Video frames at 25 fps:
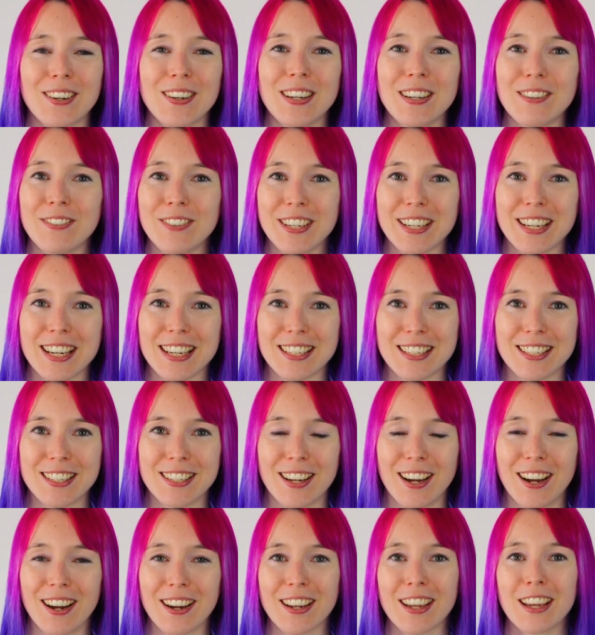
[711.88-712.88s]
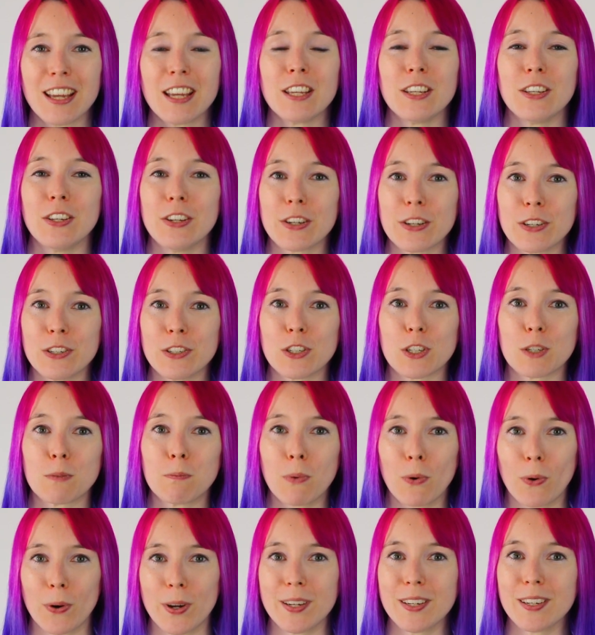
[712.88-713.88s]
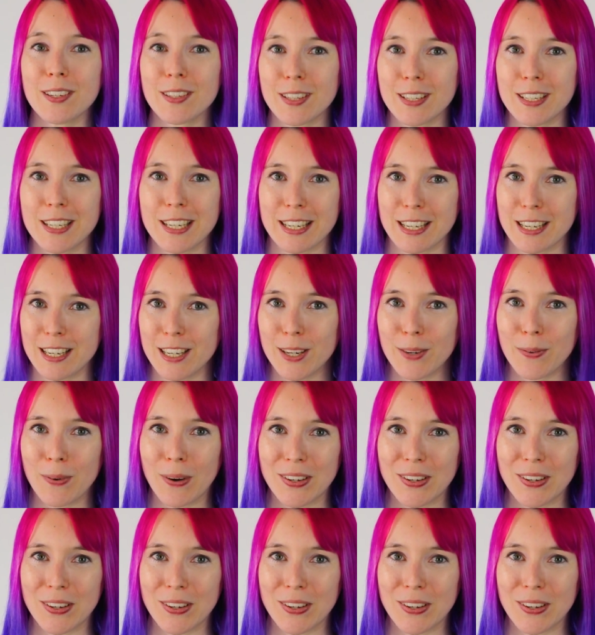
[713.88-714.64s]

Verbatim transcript: if you get stuck, you can just point at the ticket you